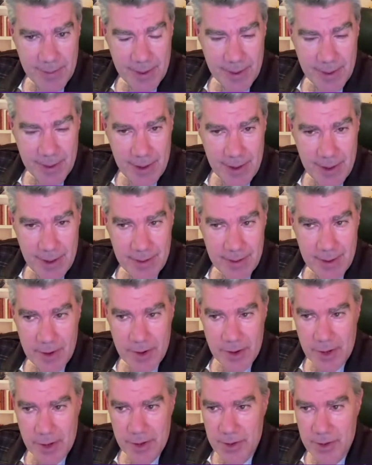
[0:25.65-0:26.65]
Okay, it
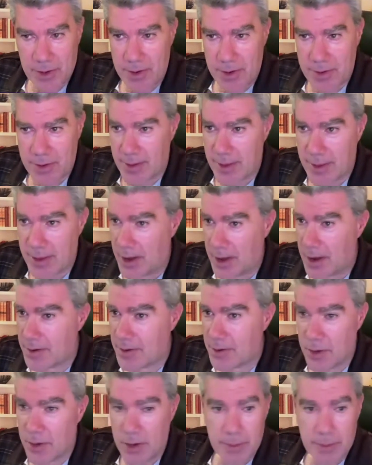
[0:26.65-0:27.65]
usually starts the
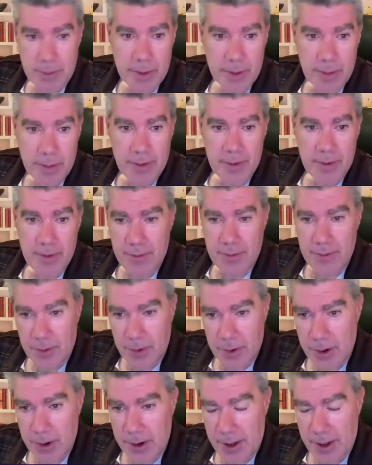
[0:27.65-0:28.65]
October
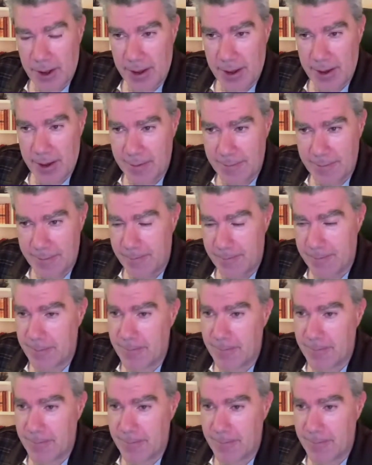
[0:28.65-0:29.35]
beforehand,